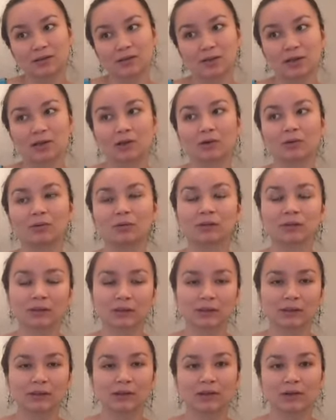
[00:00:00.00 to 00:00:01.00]
So,
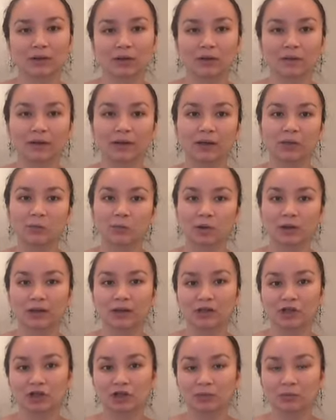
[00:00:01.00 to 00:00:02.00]
you know, like in
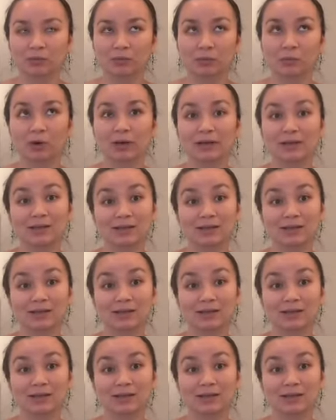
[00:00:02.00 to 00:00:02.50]
what